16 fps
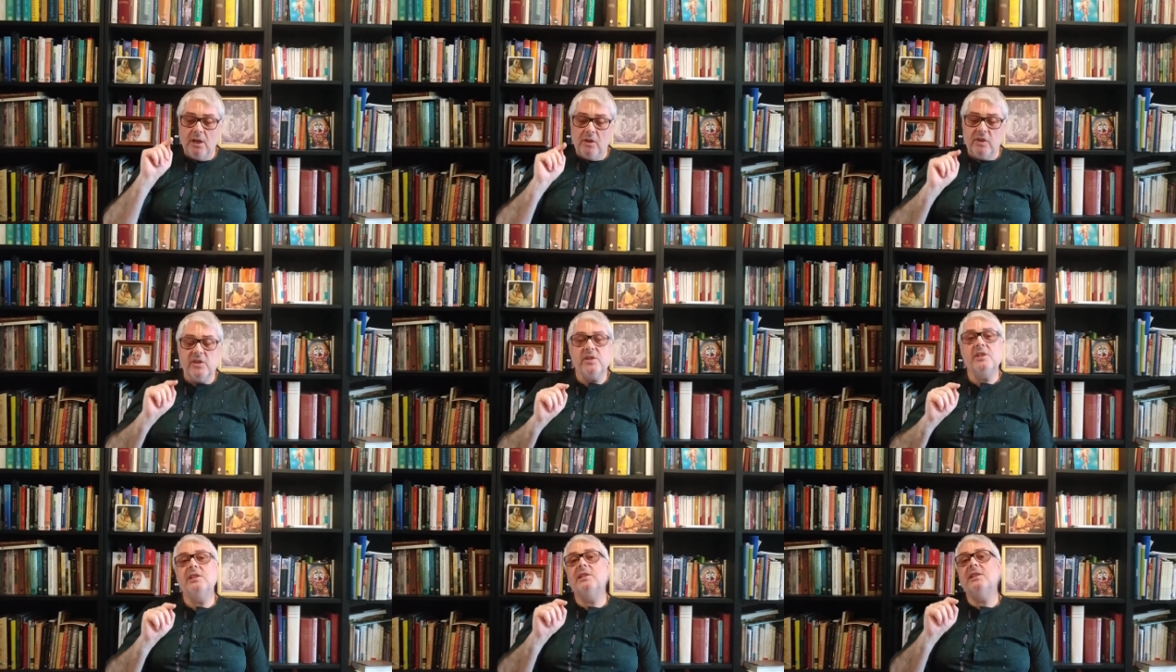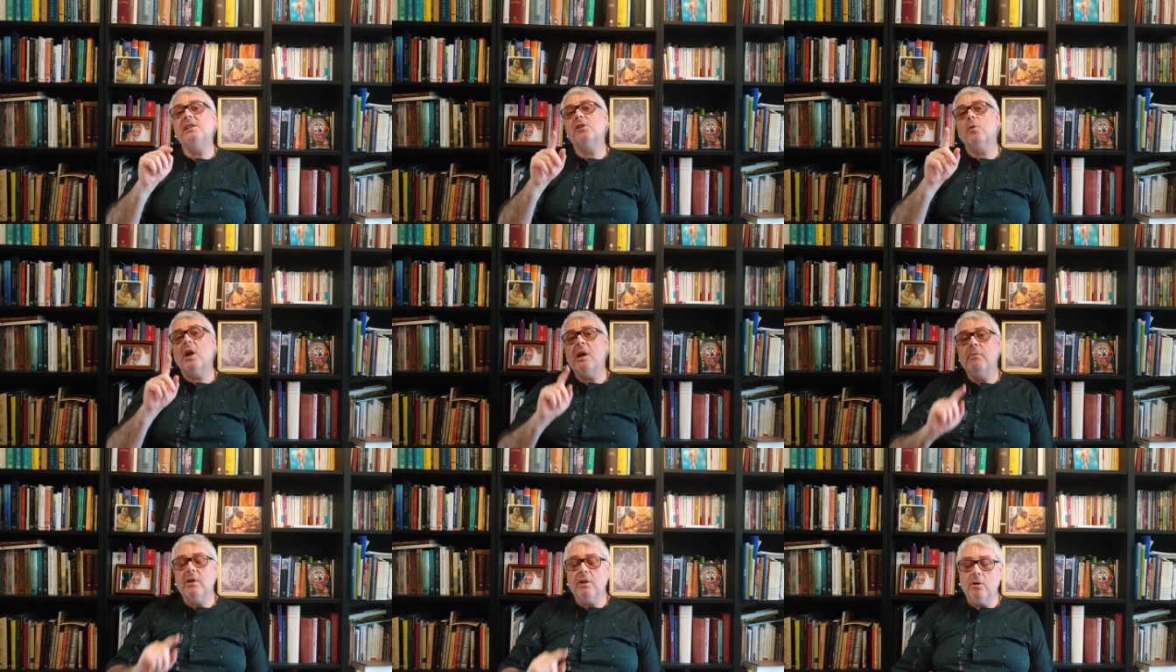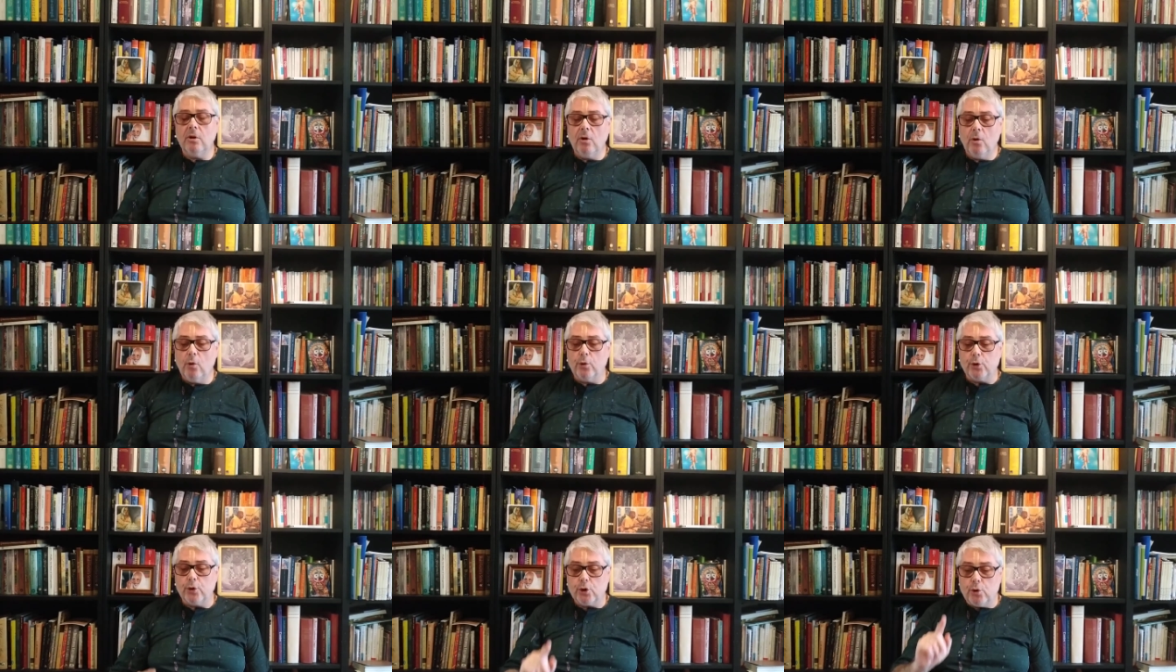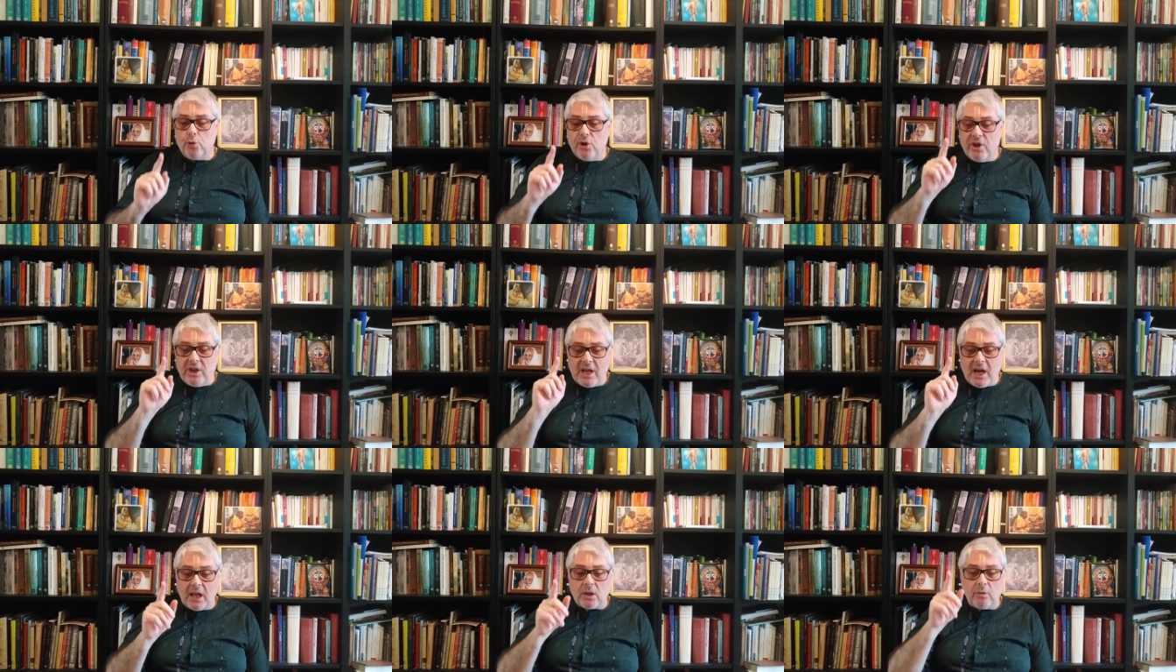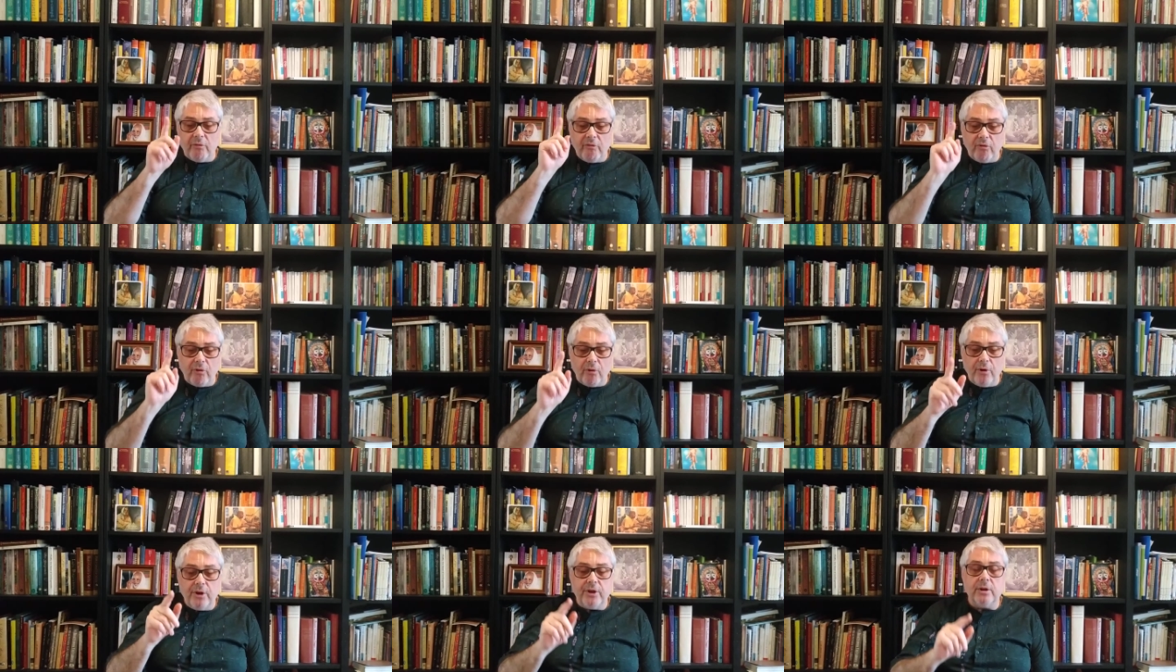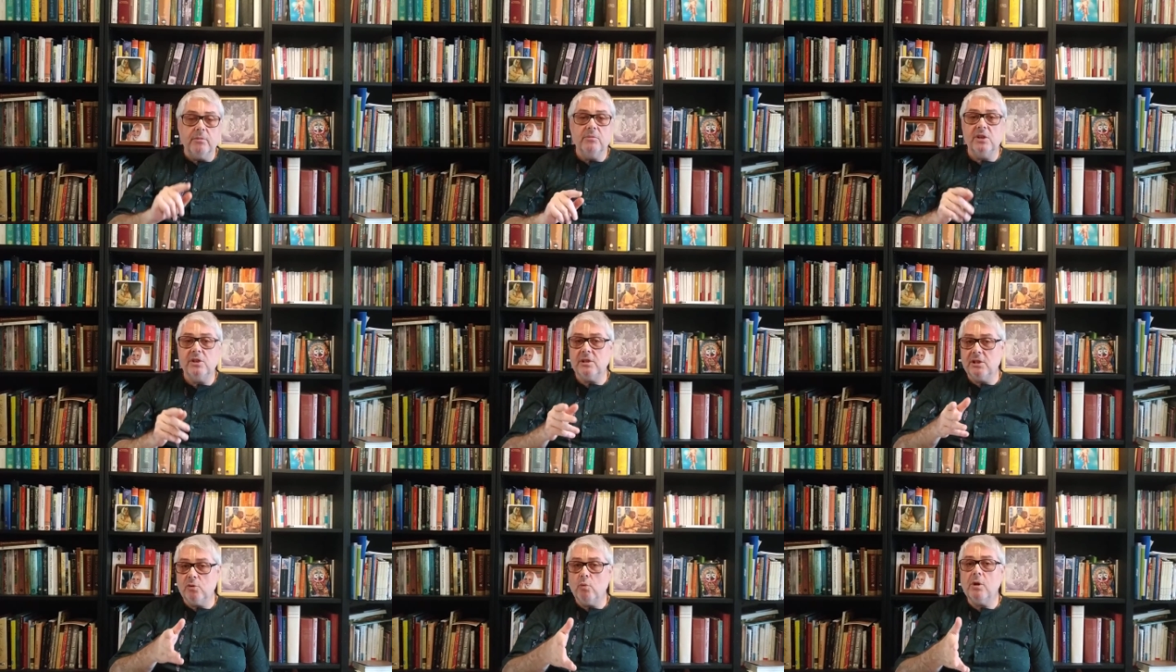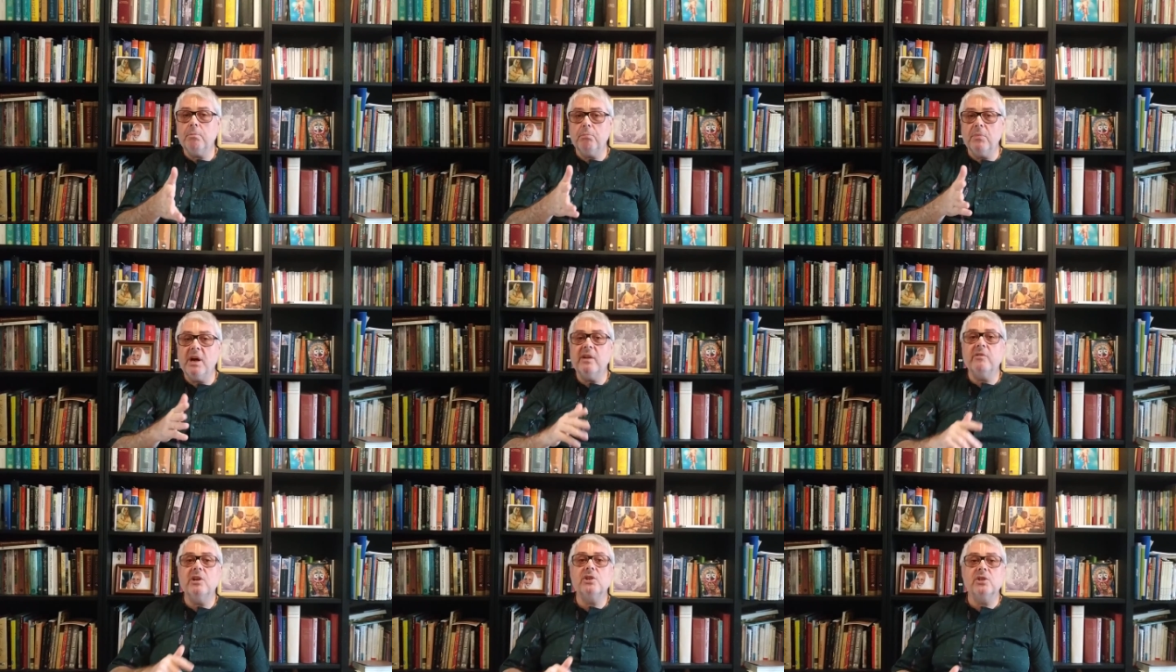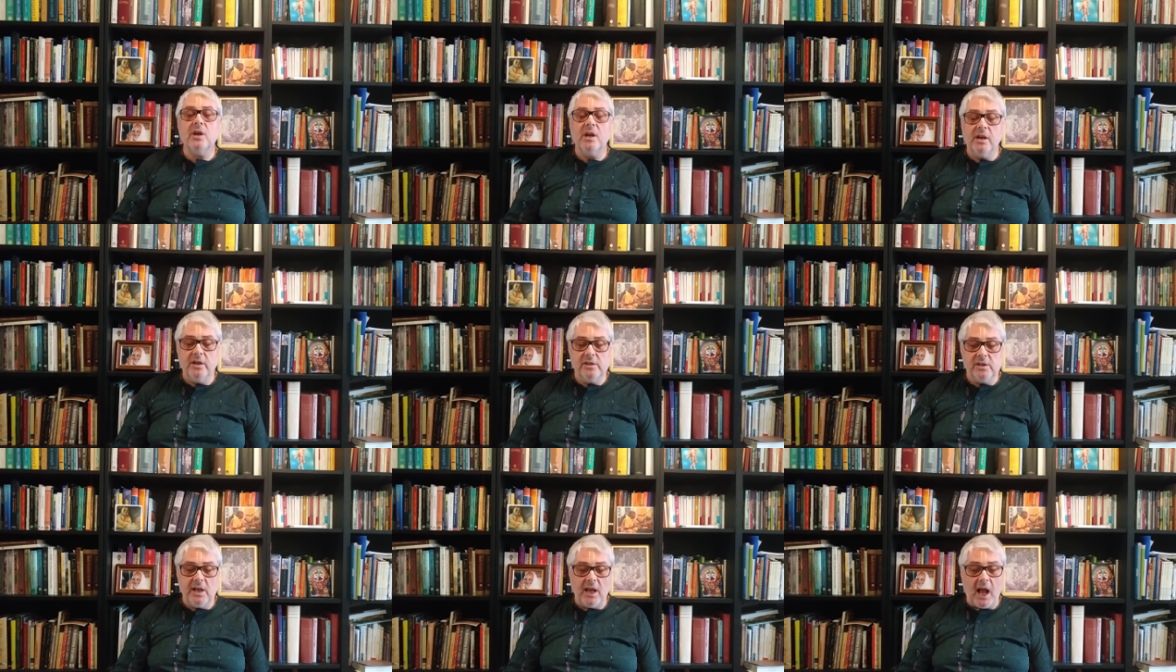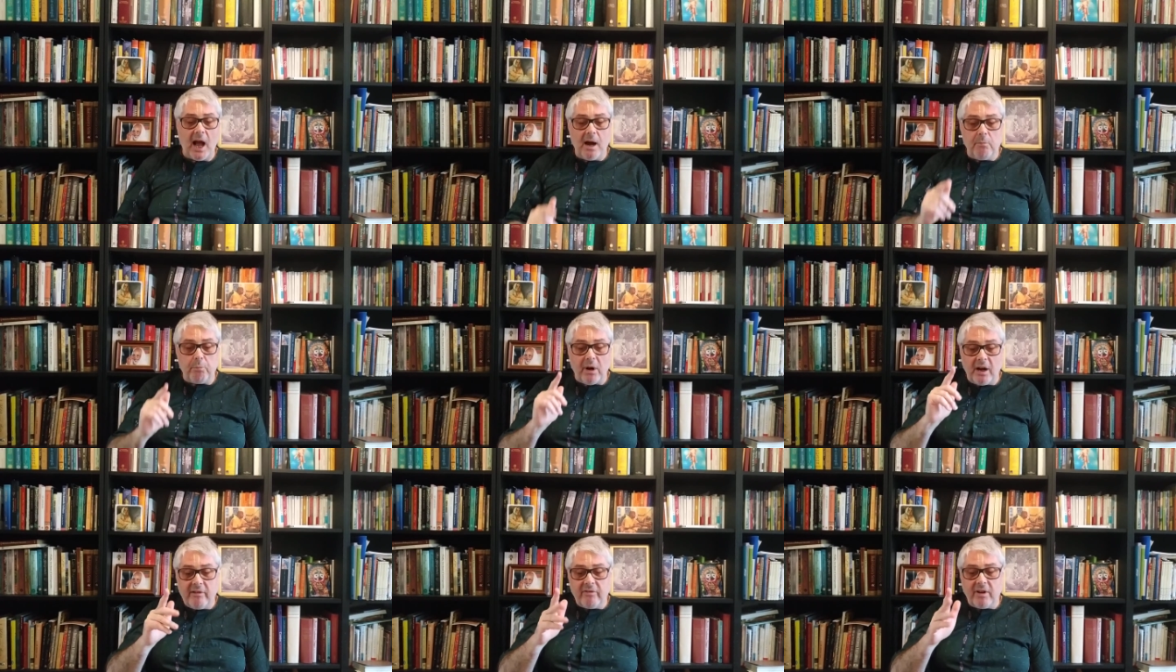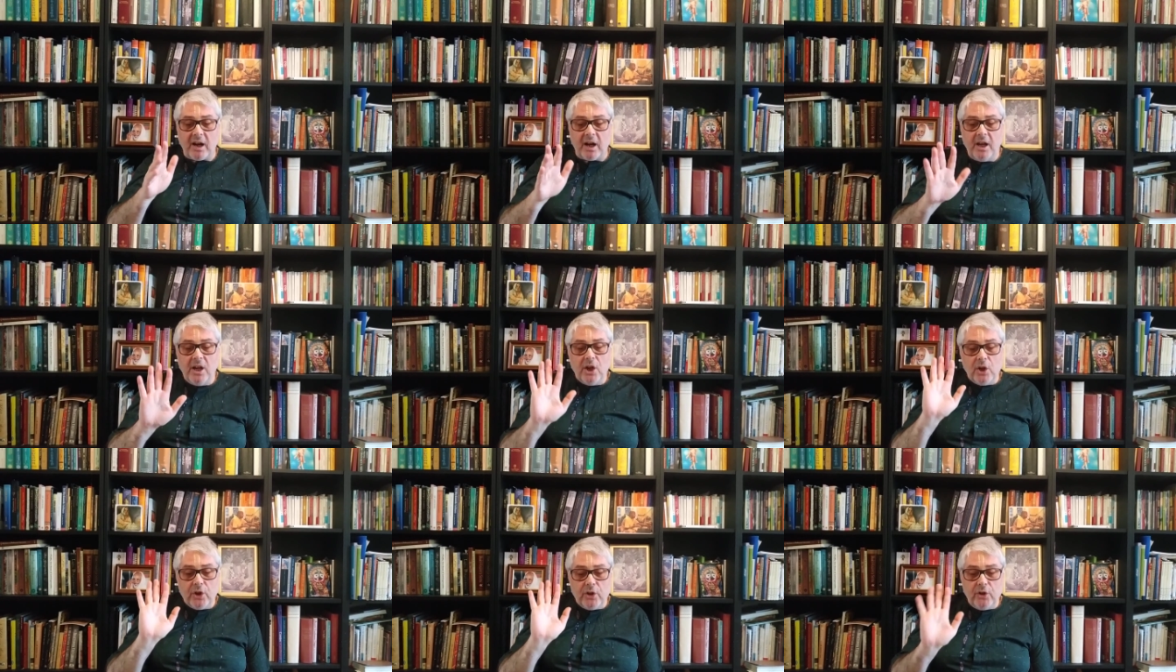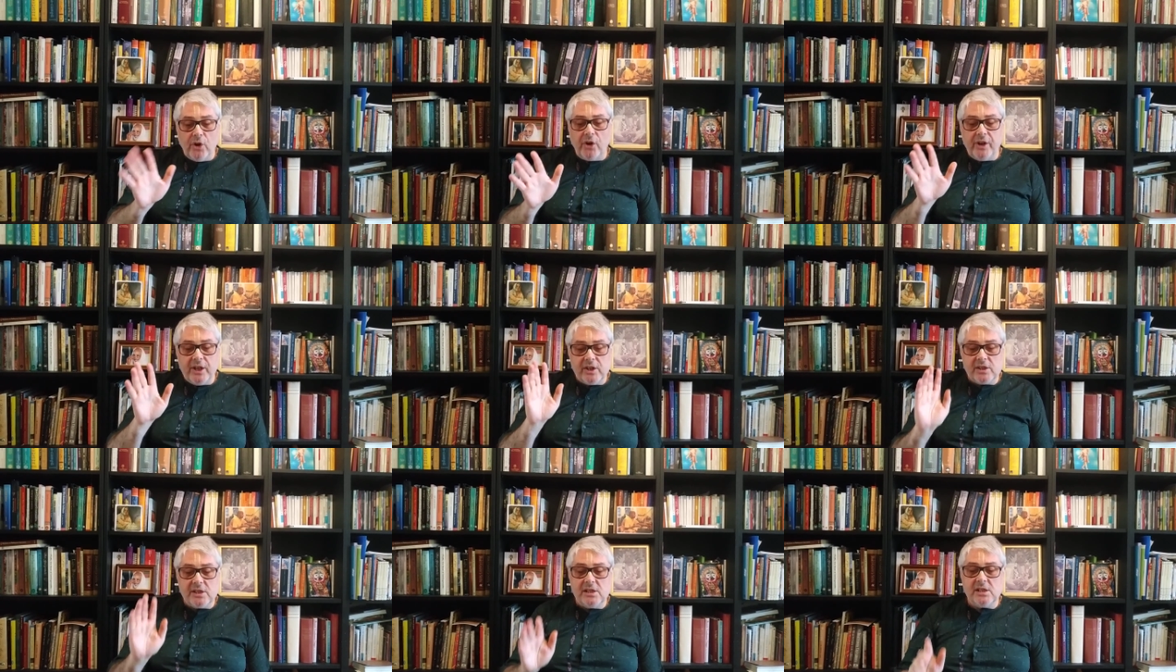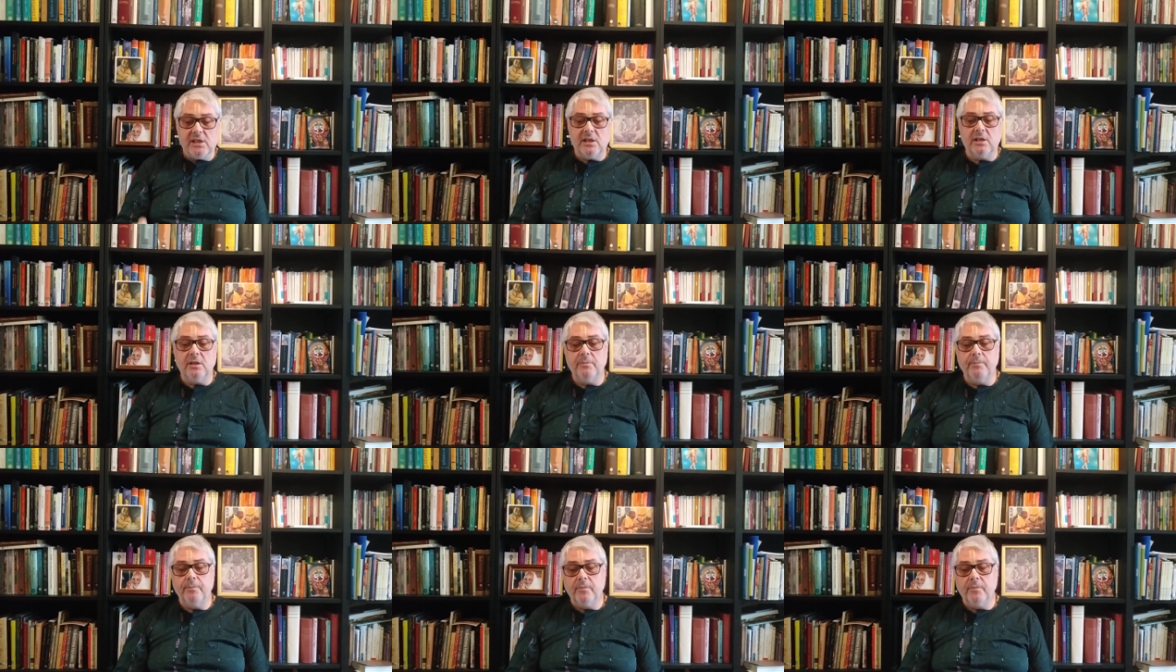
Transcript: this is describing the Lord. Shunyat, void. This is what Madhvacharya is saying. Abhava, non existent.